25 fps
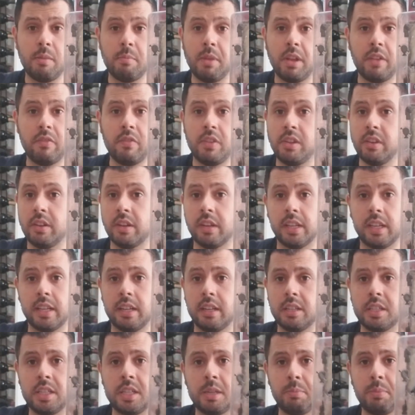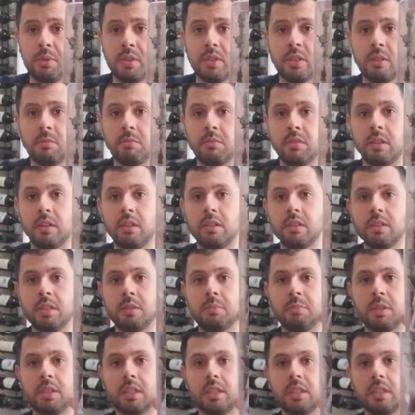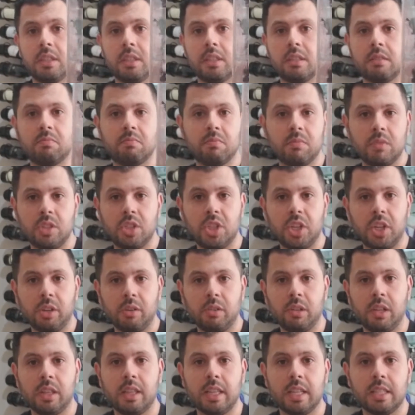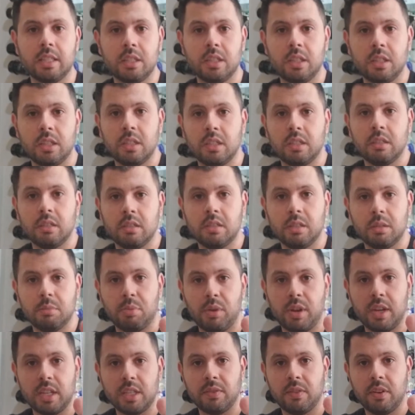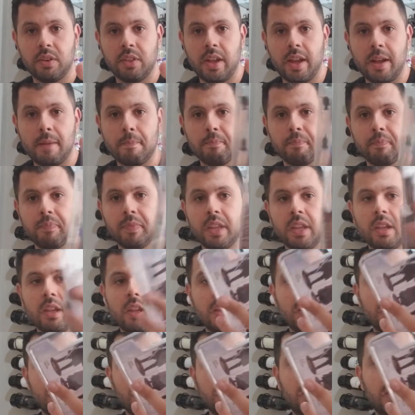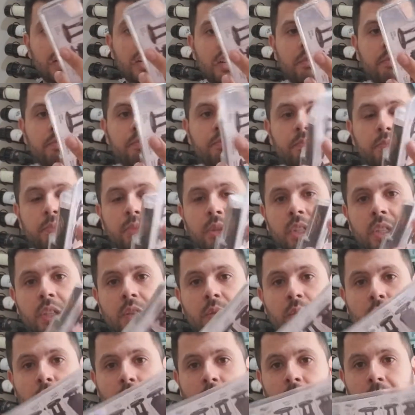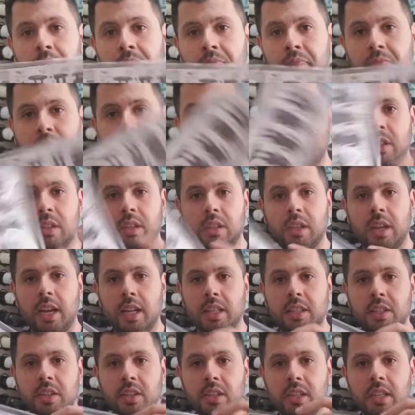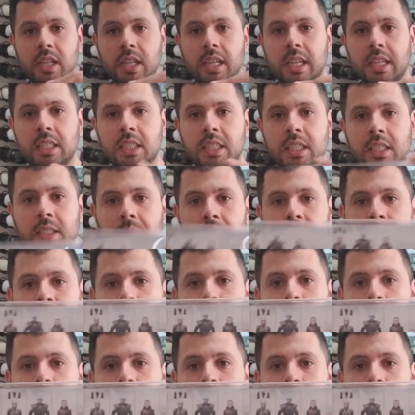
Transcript: Maybe you can get it cheaper somewhere else, but uh, generally that's the, the price for that. Um, pretty cool to add to your collection.